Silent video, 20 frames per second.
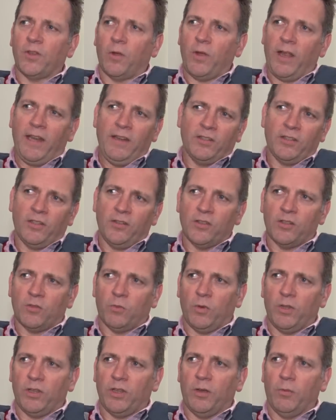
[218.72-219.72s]
so the
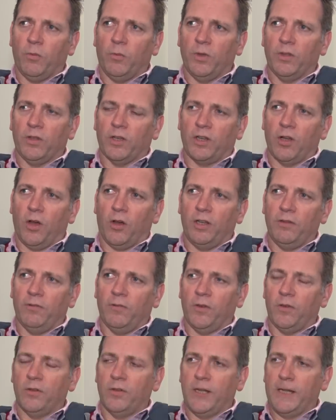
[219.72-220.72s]
incidents with the
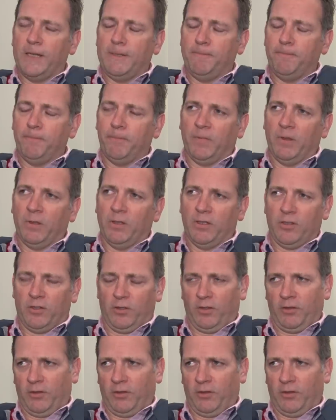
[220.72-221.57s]
Cardiff and